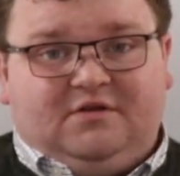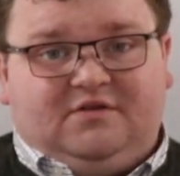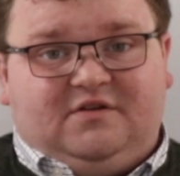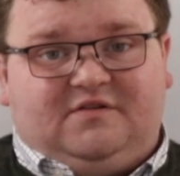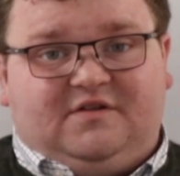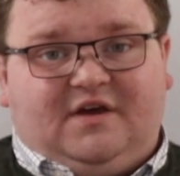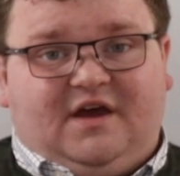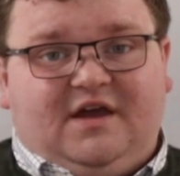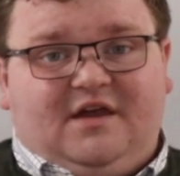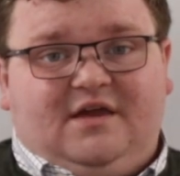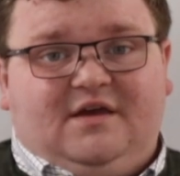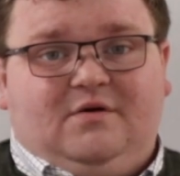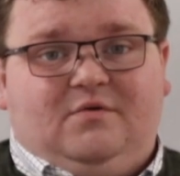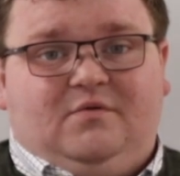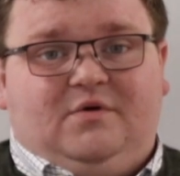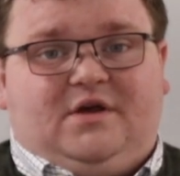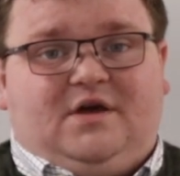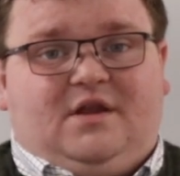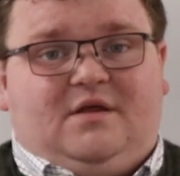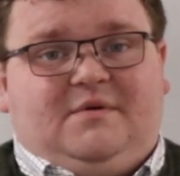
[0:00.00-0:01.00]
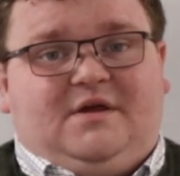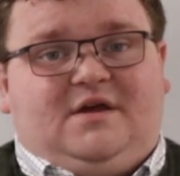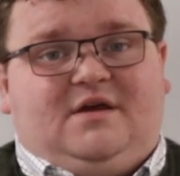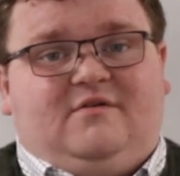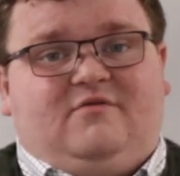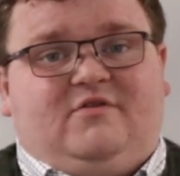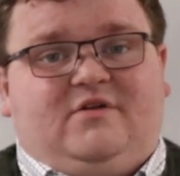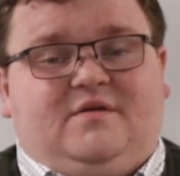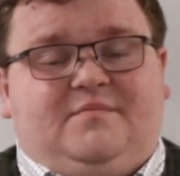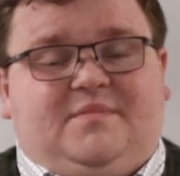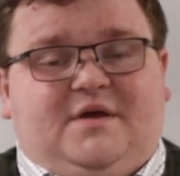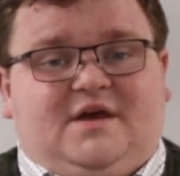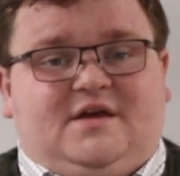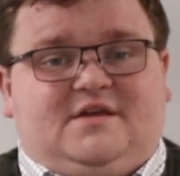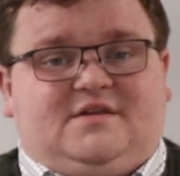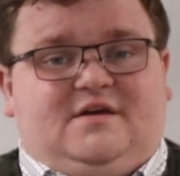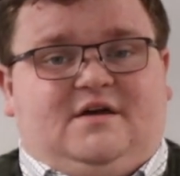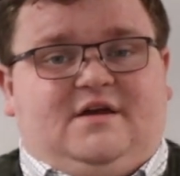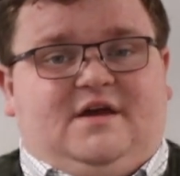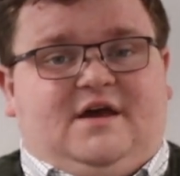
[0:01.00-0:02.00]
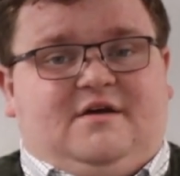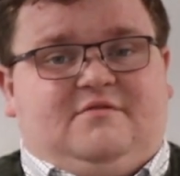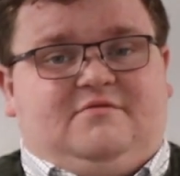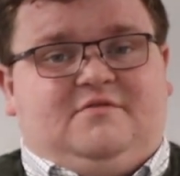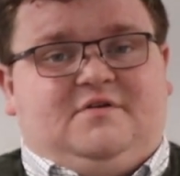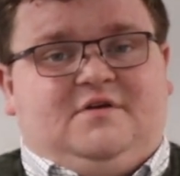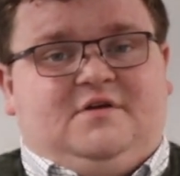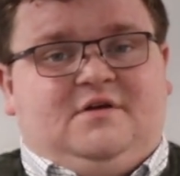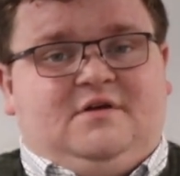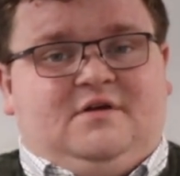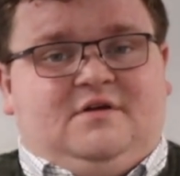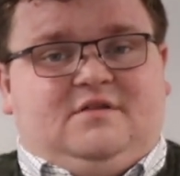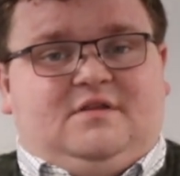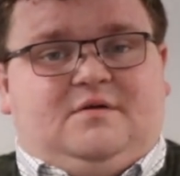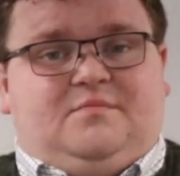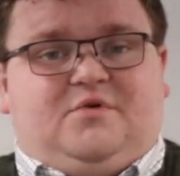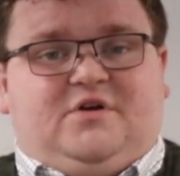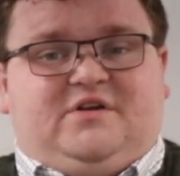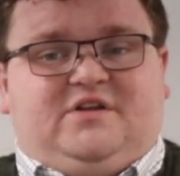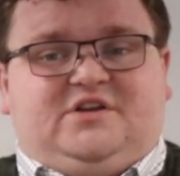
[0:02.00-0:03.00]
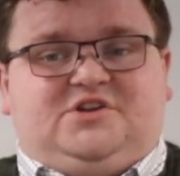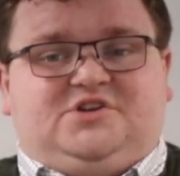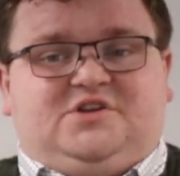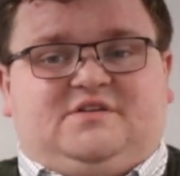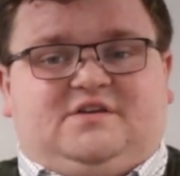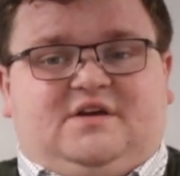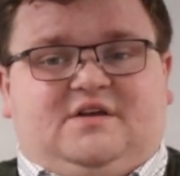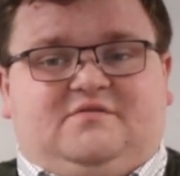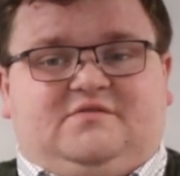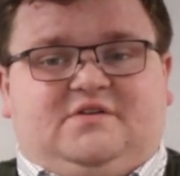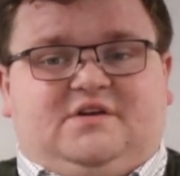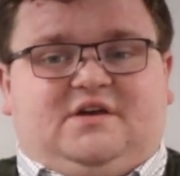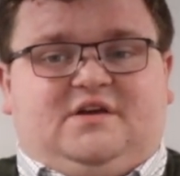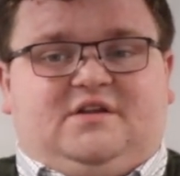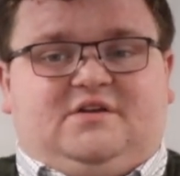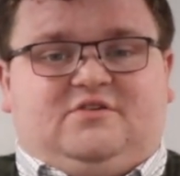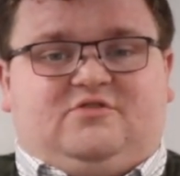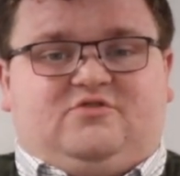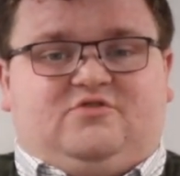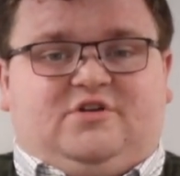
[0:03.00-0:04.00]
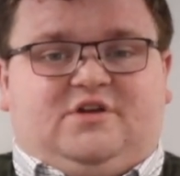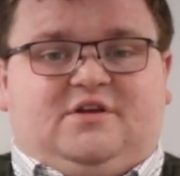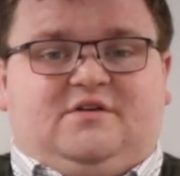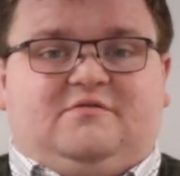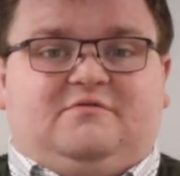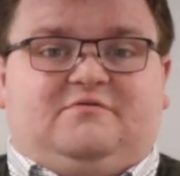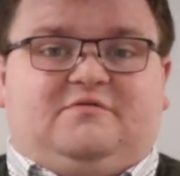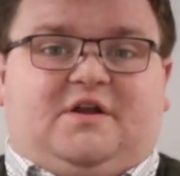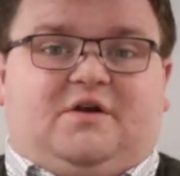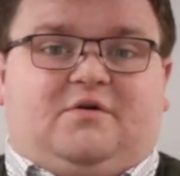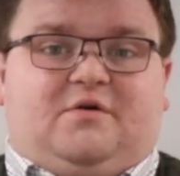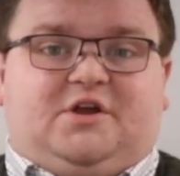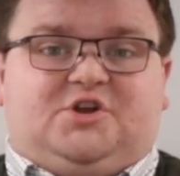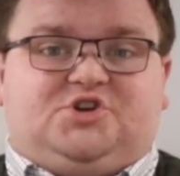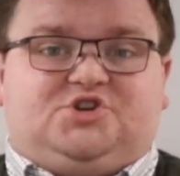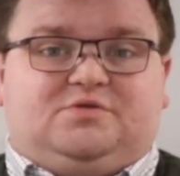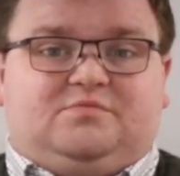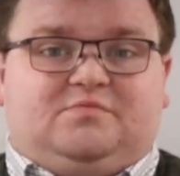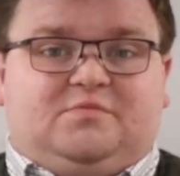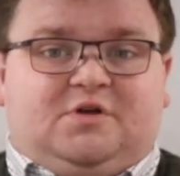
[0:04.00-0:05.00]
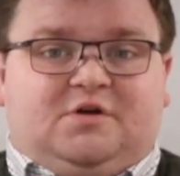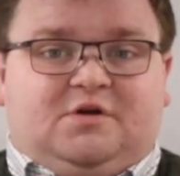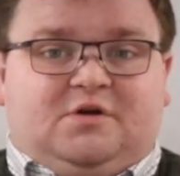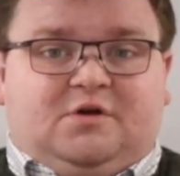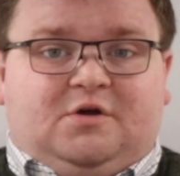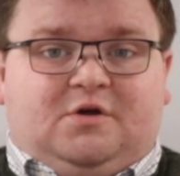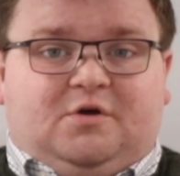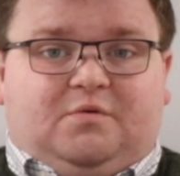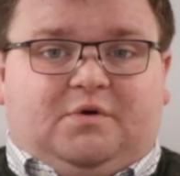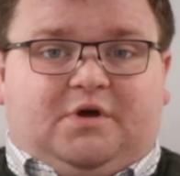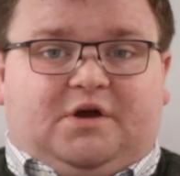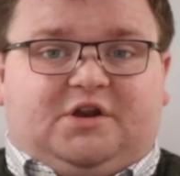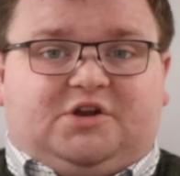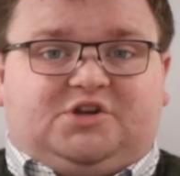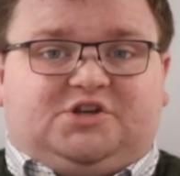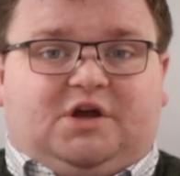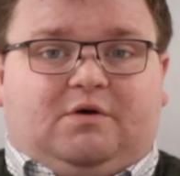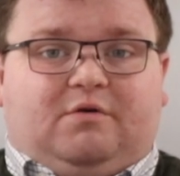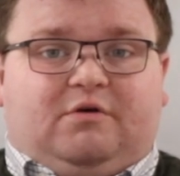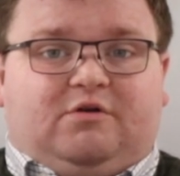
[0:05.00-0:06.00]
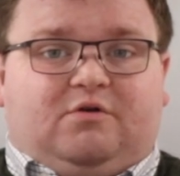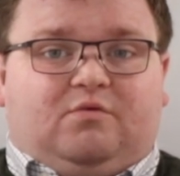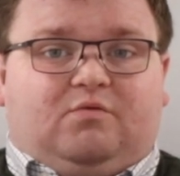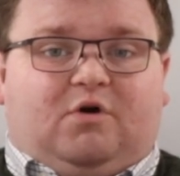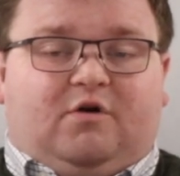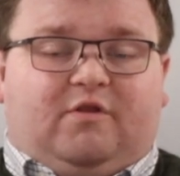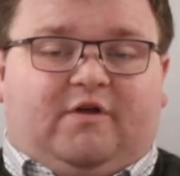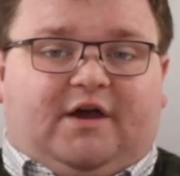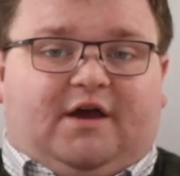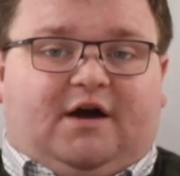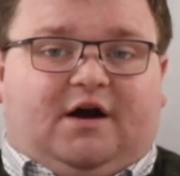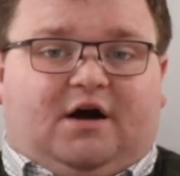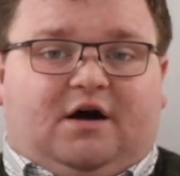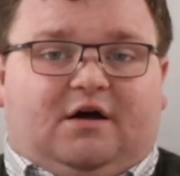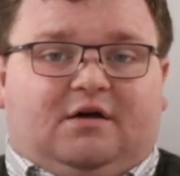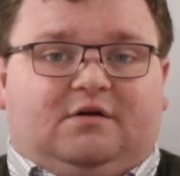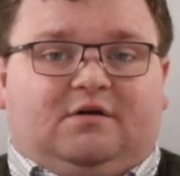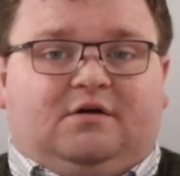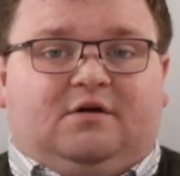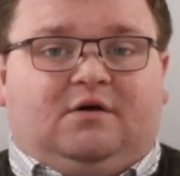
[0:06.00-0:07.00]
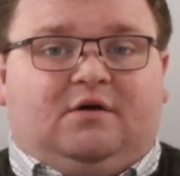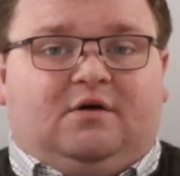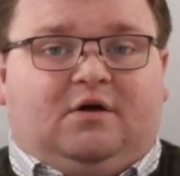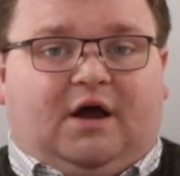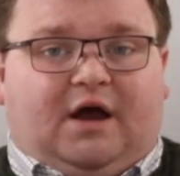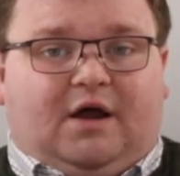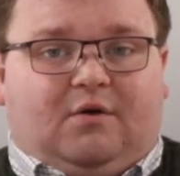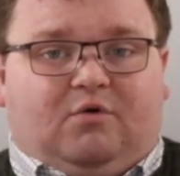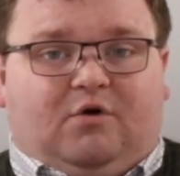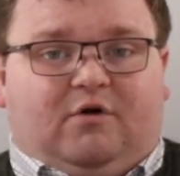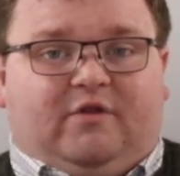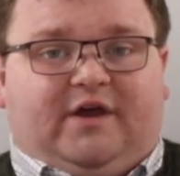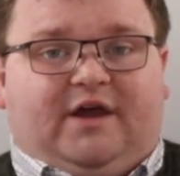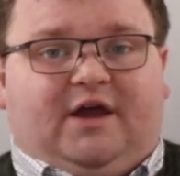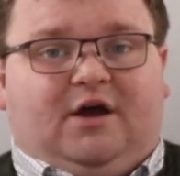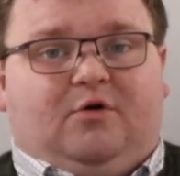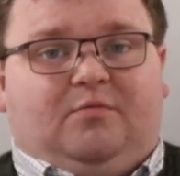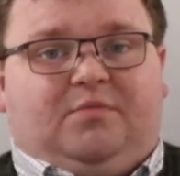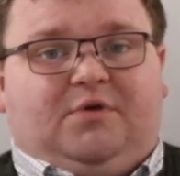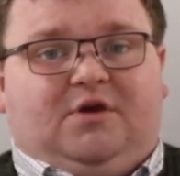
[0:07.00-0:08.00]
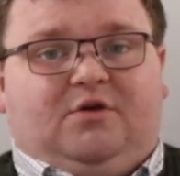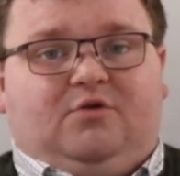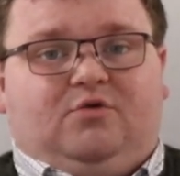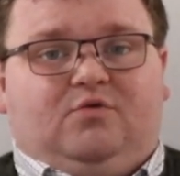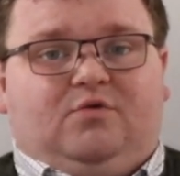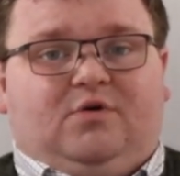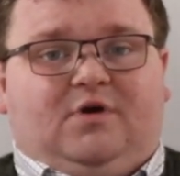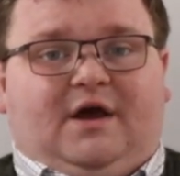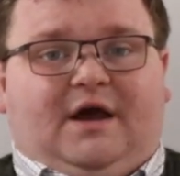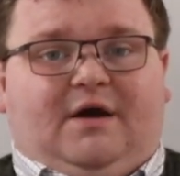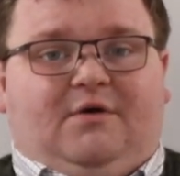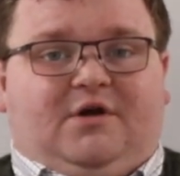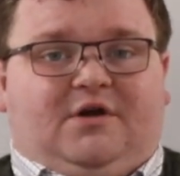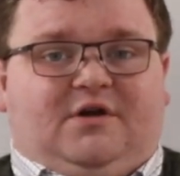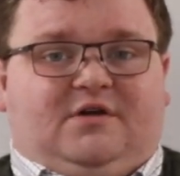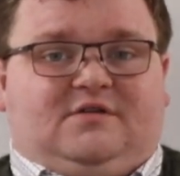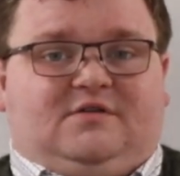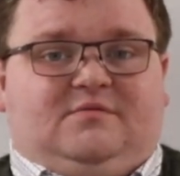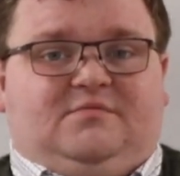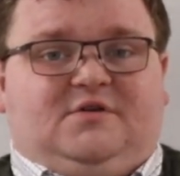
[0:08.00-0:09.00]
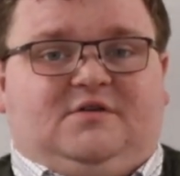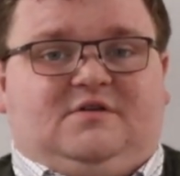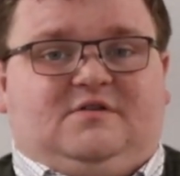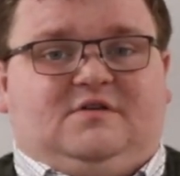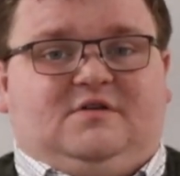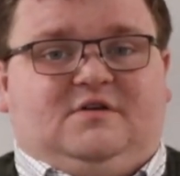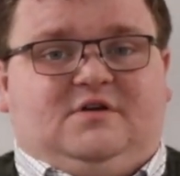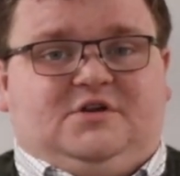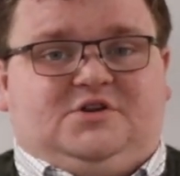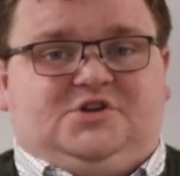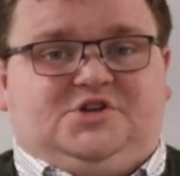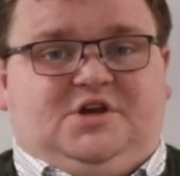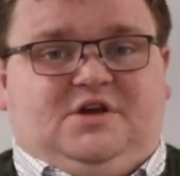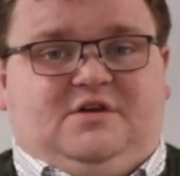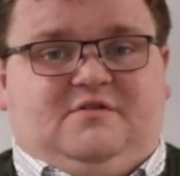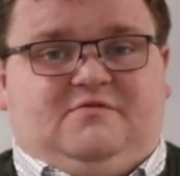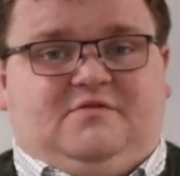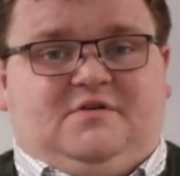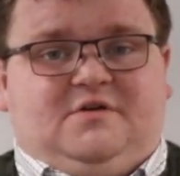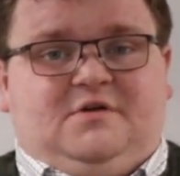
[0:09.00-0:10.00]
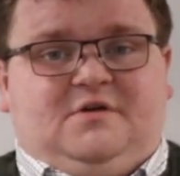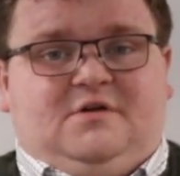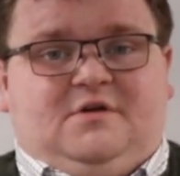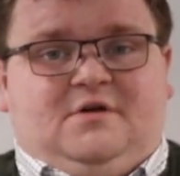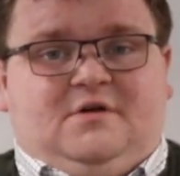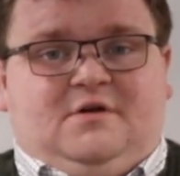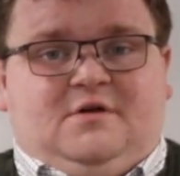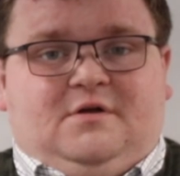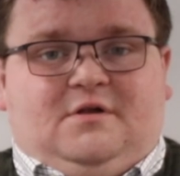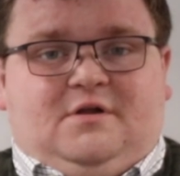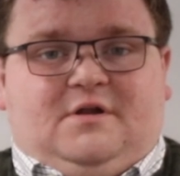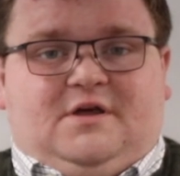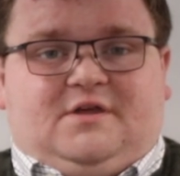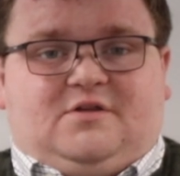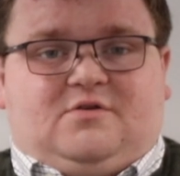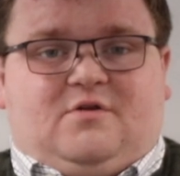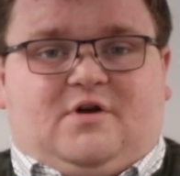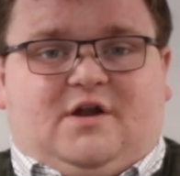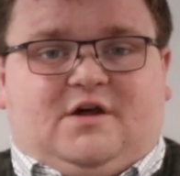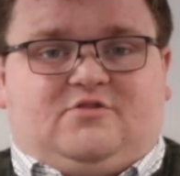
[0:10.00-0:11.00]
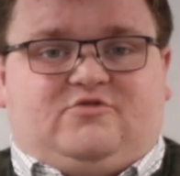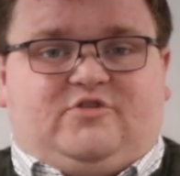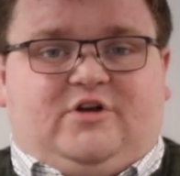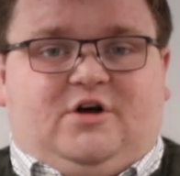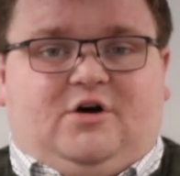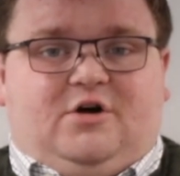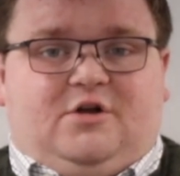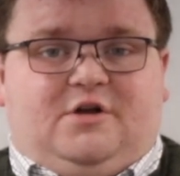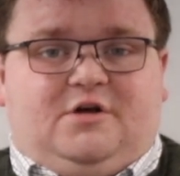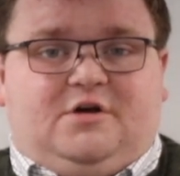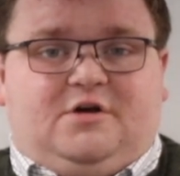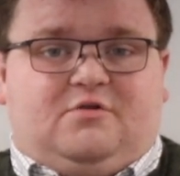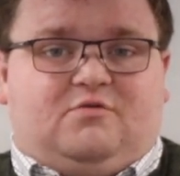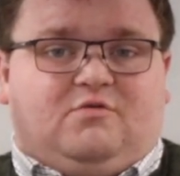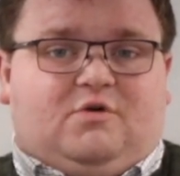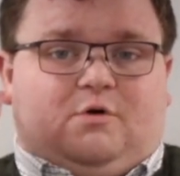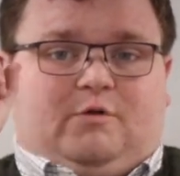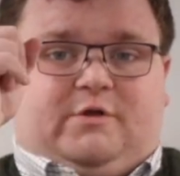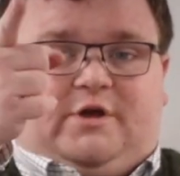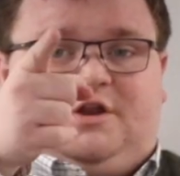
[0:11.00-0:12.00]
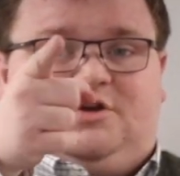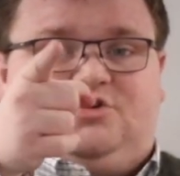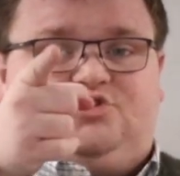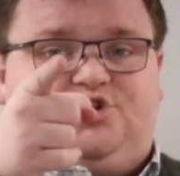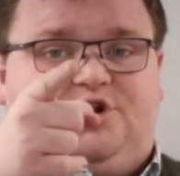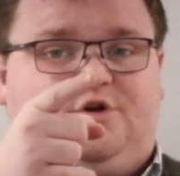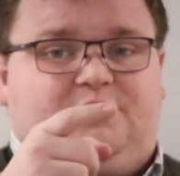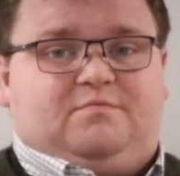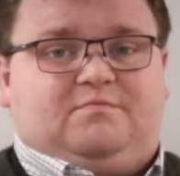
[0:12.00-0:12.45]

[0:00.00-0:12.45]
Today we're going to be covering the BSIF, the British Safety Industry Federation. We're going to share with you what they are and what they help you, our customers, achieve. Let's crack straight on and roll the intro.